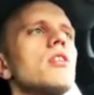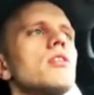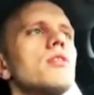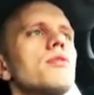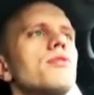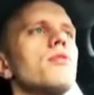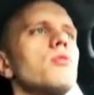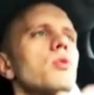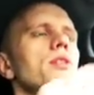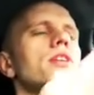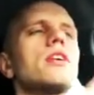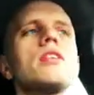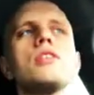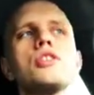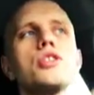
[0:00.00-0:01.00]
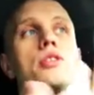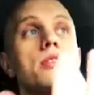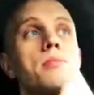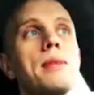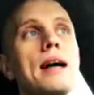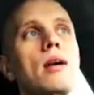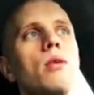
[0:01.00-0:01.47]
of what the condition is
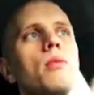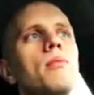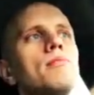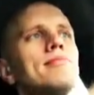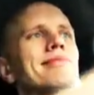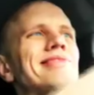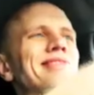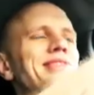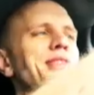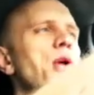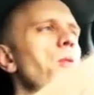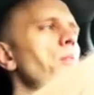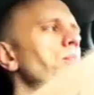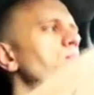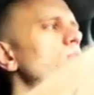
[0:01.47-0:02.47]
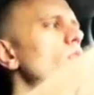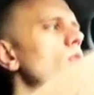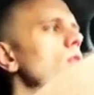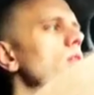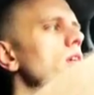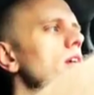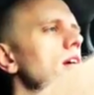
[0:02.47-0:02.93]
about,
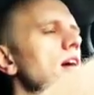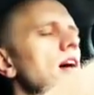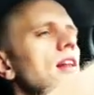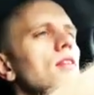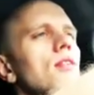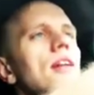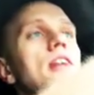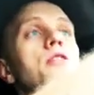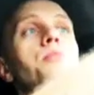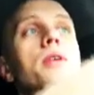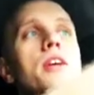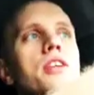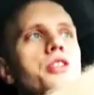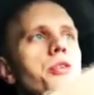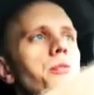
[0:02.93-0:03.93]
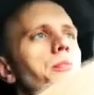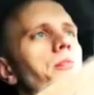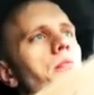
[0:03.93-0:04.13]
or a high level explanation.